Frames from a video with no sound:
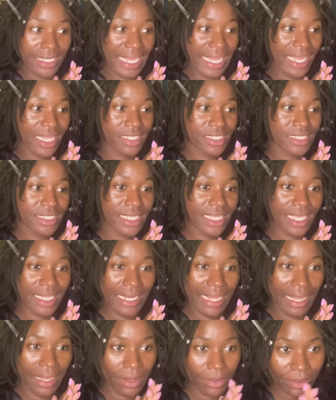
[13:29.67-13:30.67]
I had to take an
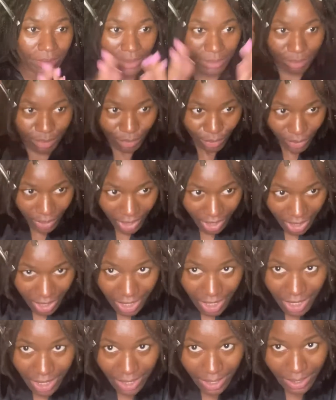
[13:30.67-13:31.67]
hour
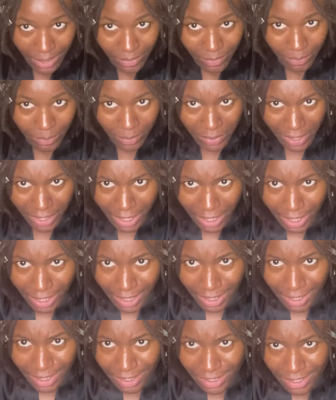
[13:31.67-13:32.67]
break
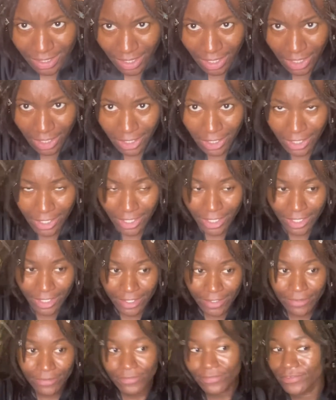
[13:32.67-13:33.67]
because
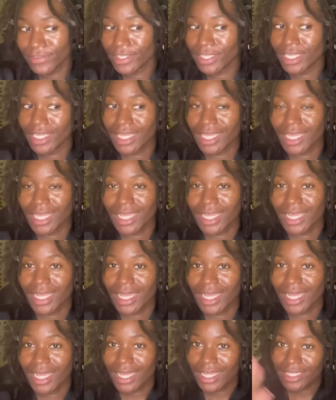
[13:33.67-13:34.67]
of
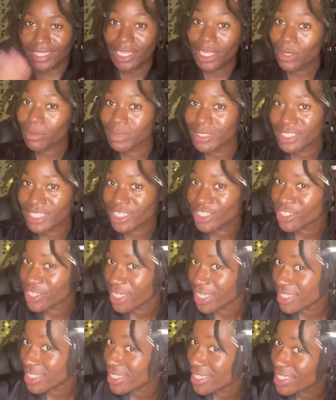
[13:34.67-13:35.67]
a therapy session I
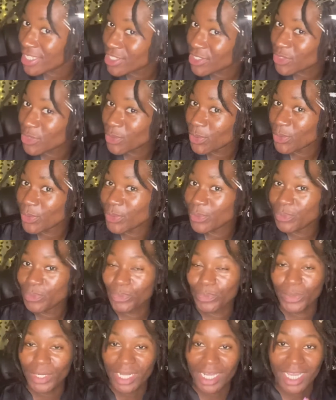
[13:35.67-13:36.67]
had to get to,
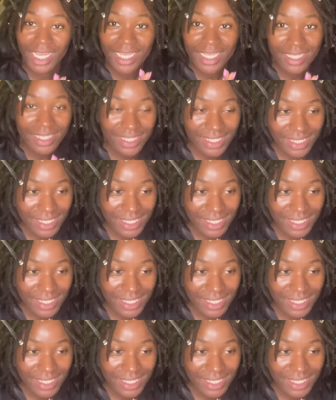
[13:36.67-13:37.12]
but